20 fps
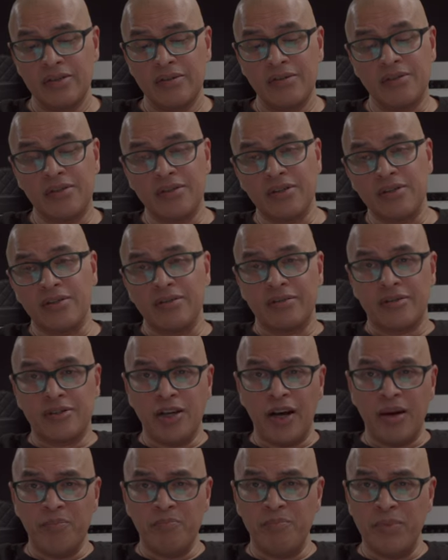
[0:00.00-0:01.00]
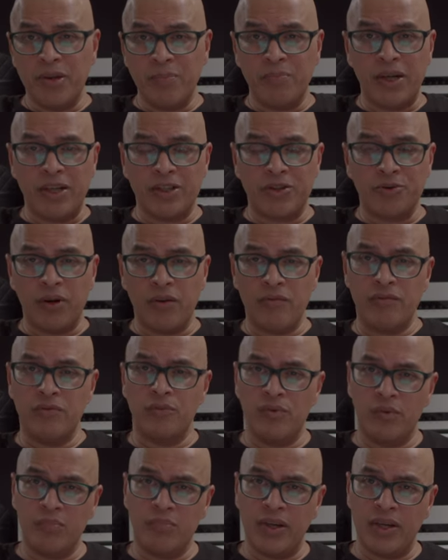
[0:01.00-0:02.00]
The top mid-bass driver
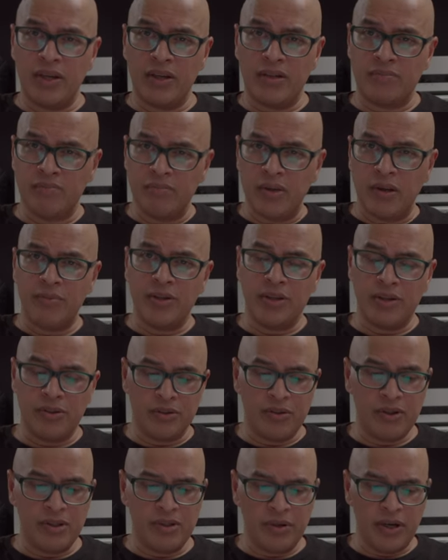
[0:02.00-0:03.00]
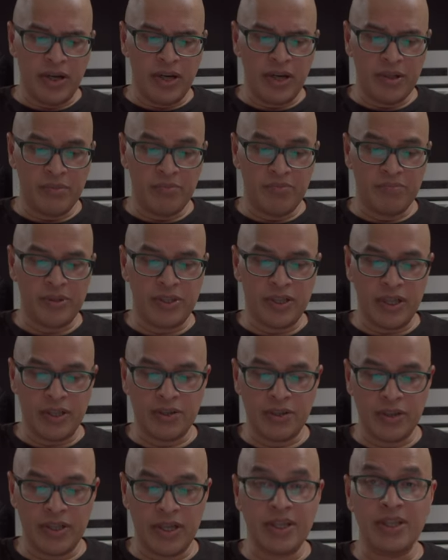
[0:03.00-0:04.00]
would be at maybe your ear height,
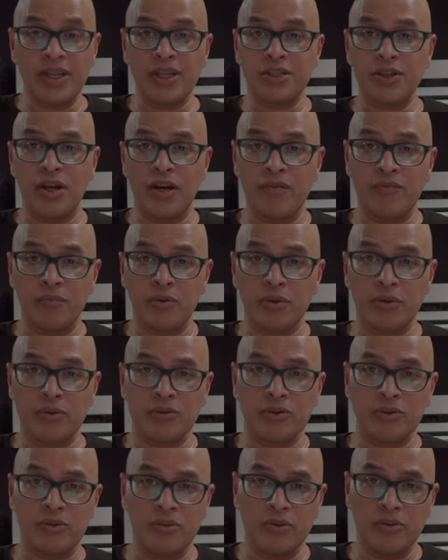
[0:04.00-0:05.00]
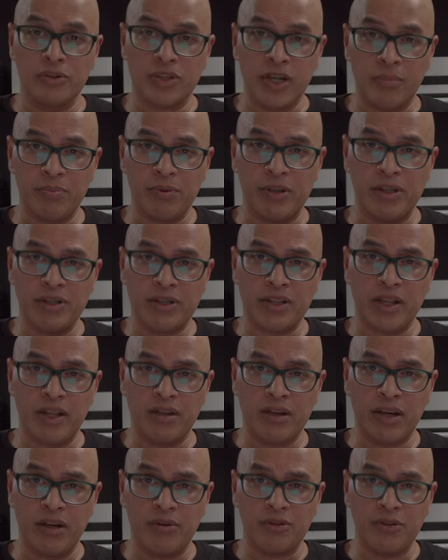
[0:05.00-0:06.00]
potentially. Unless you have one of those cool Japanese-style
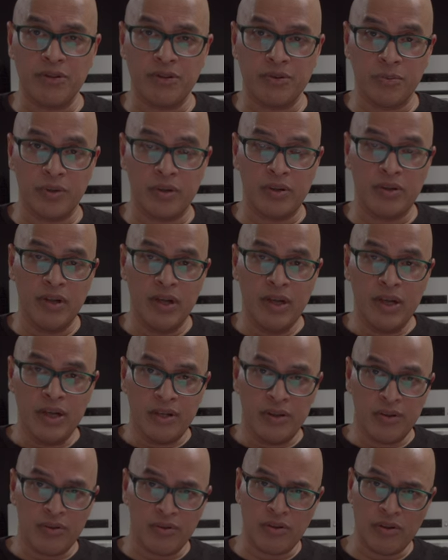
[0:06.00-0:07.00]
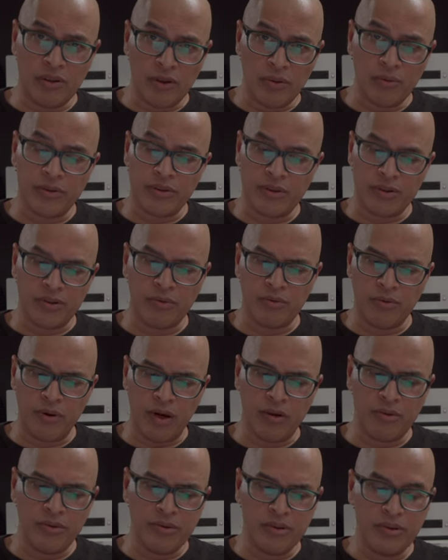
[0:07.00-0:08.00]
couches where you're lower to the
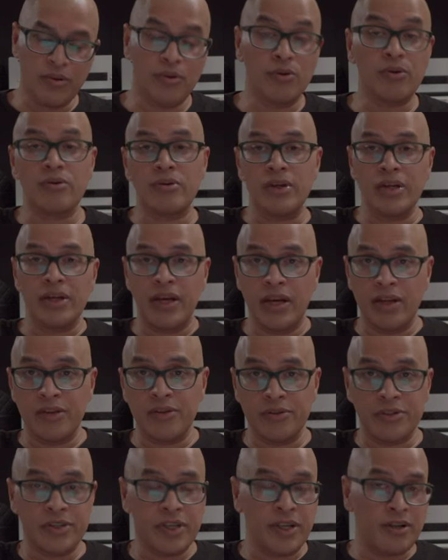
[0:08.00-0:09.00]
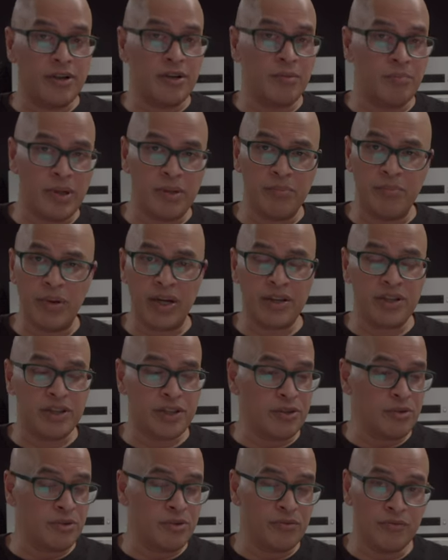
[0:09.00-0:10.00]
ground. Or again, you're sitting on a beanbag
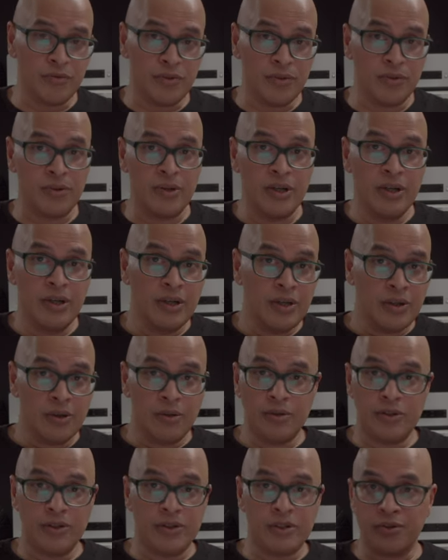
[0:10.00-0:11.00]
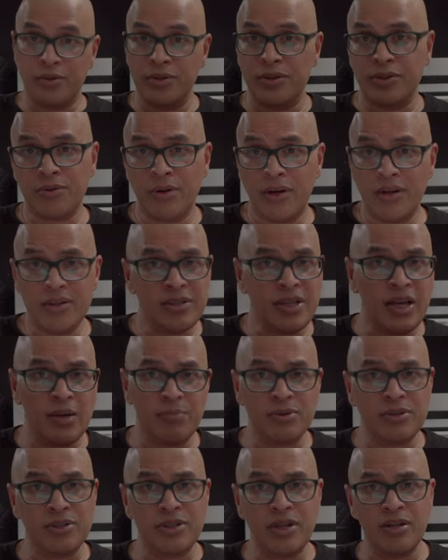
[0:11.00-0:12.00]
chair on the floor. Or just crisscross
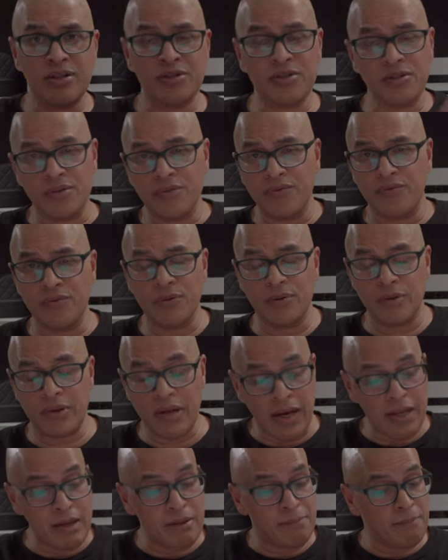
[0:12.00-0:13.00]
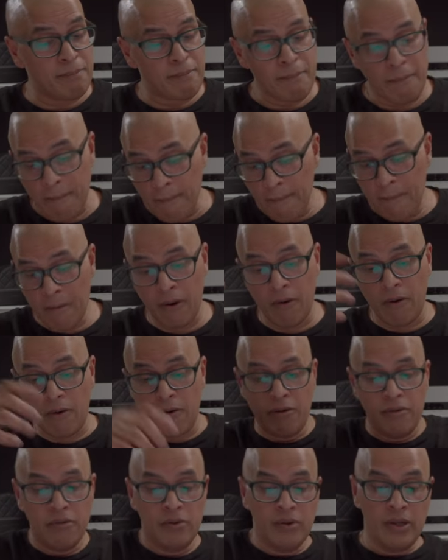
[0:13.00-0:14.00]
applesauce on the floor. I don't
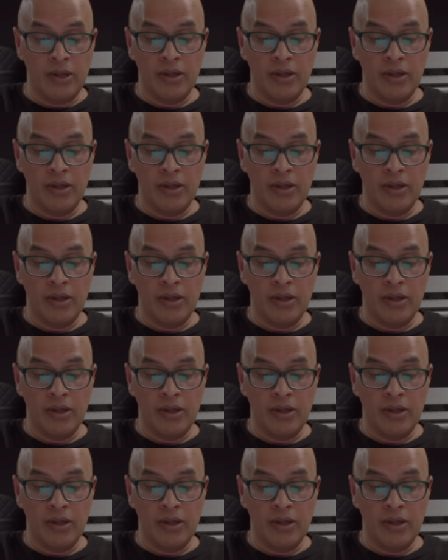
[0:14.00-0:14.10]
know.